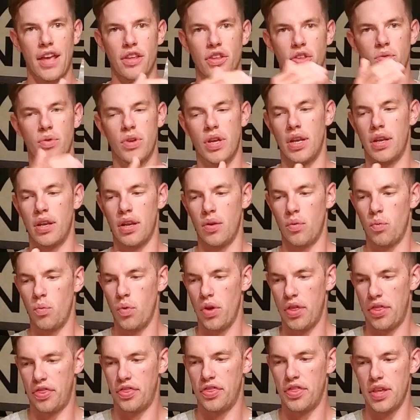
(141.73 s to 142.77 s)
you can,
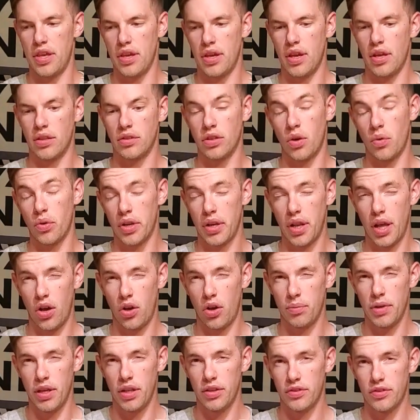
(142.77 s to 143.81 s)
with the loaded
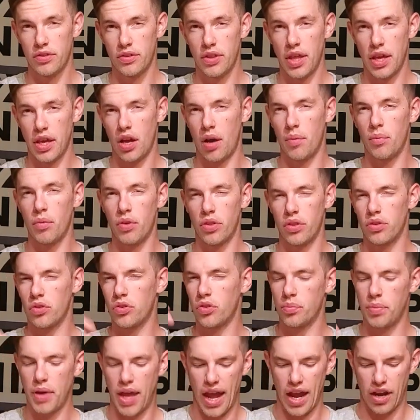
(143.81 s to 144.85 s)
helmets, they come with a
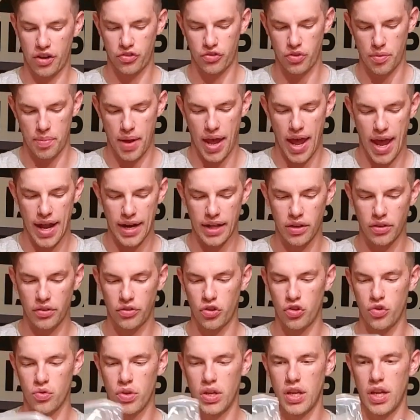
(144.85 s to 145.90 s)
little bit extra padding so
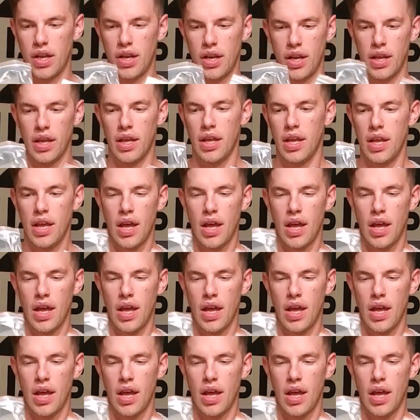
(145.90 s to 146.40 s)
you can